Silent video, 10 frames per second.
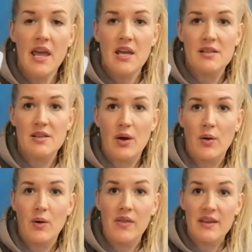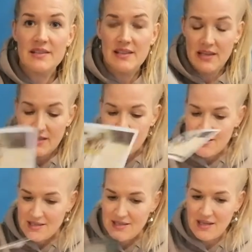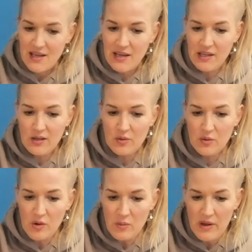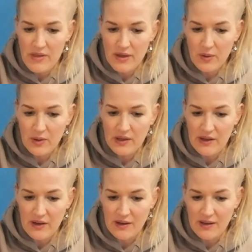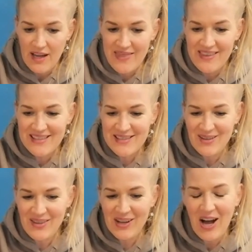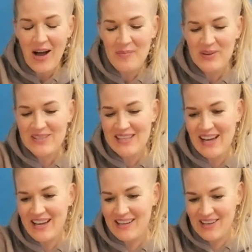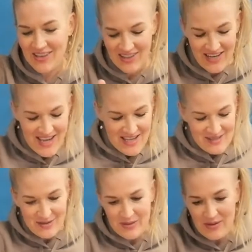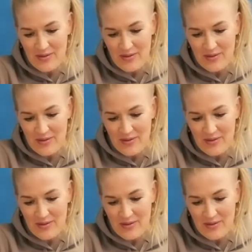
So this is you with your young, and this is on the calmer side here. So